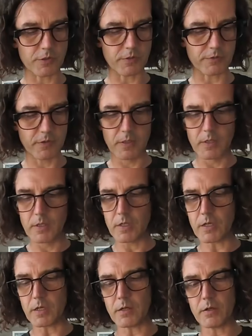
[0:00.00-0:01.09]
it is.
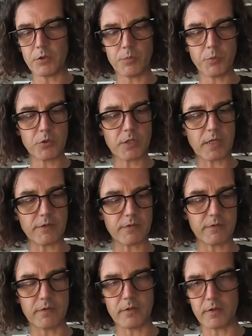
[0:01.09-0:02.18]
And you put the
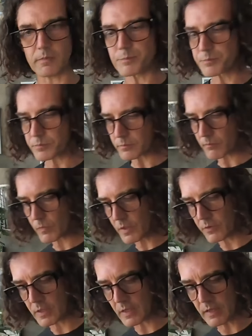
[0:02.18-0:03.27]
glasses in there.
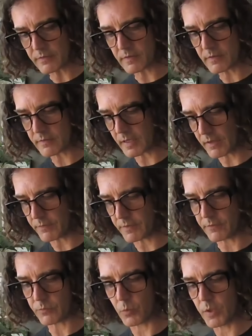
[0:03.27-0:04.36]
The glasses have
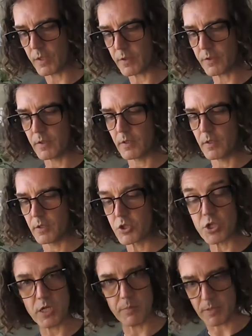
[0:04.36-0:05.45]
this weird
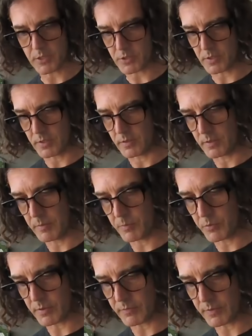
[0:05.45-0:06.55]
shape, actually. Let me
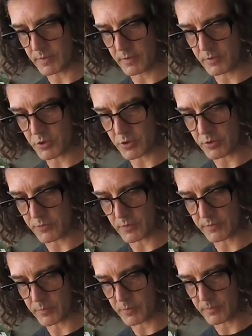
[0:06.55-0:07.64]
put everything in charge, for
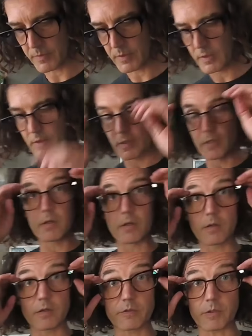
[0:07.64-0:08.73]
example.
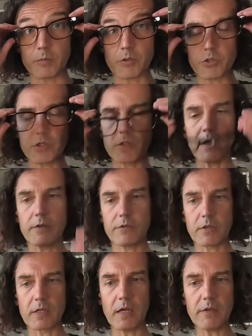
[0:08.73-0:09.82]
So I'm going to show you that. So
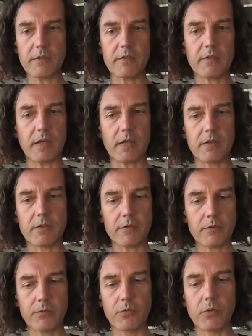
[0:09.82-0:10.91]
the glasses
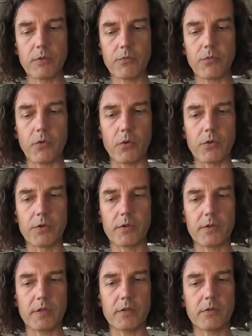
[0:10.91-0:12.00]
doesn't fully fold.
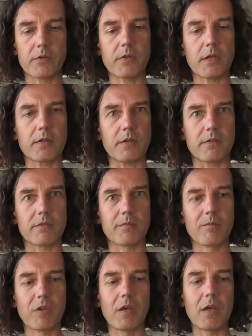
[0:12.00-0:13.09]
They do like this.
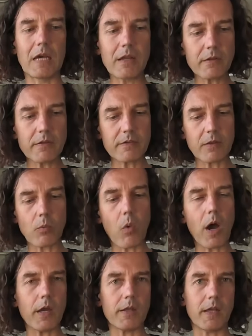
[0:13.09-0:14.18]
I understand
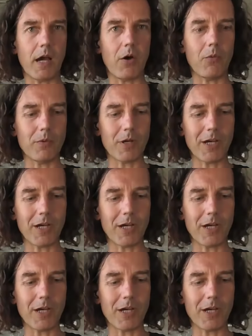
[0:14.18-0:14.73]
why now.